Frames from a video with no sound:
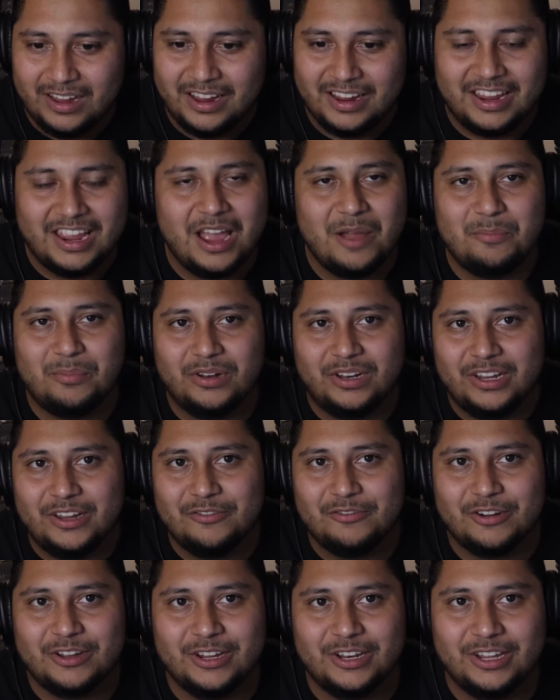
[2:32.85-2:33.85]
I can't
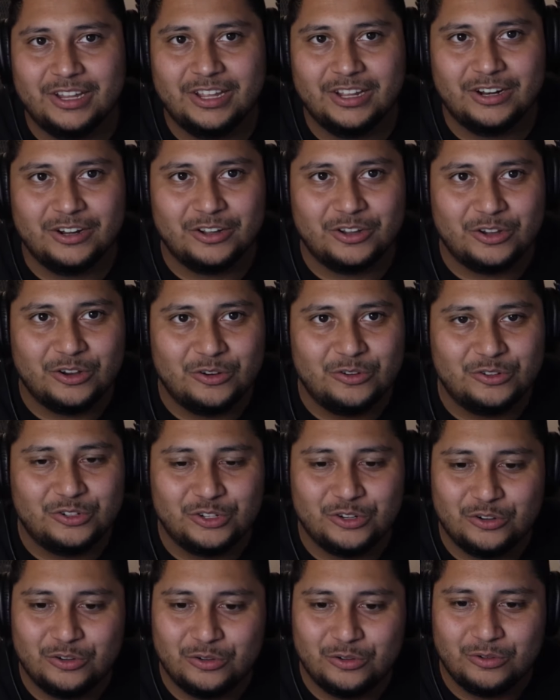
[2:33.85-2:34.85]
believe we're gonna get a
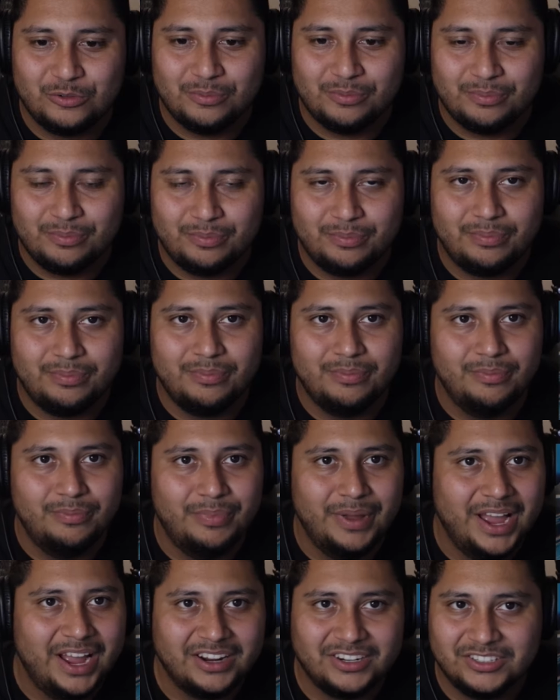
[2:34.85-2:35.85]
Gojo
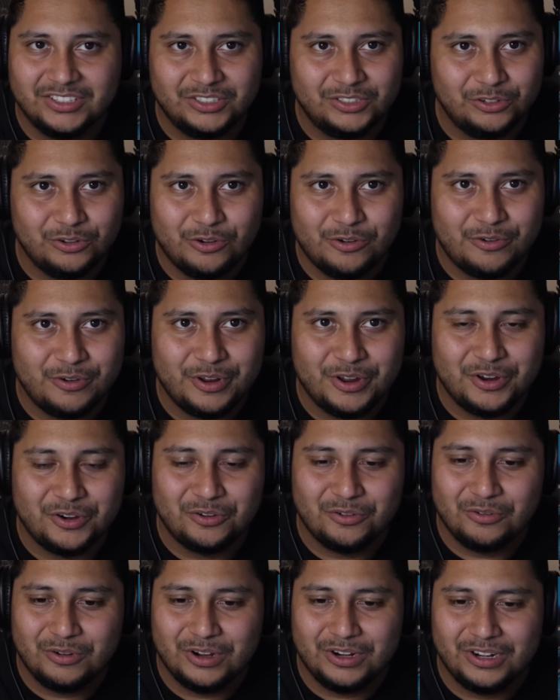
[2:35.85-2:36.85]
backstory
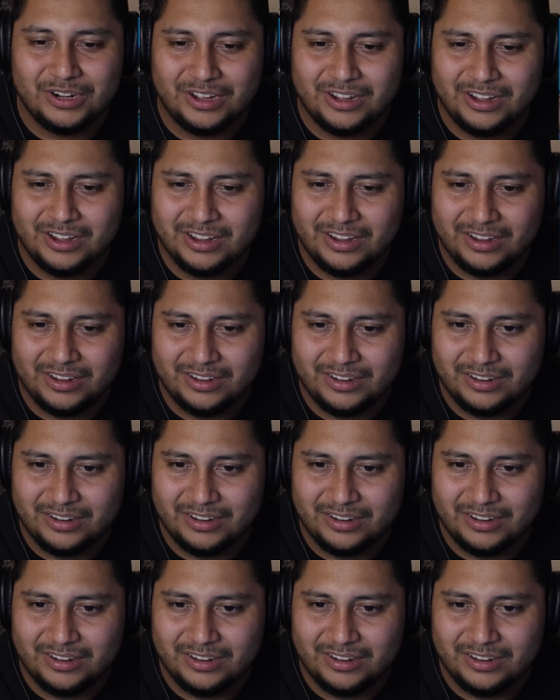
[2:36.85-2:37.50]
or whatnot.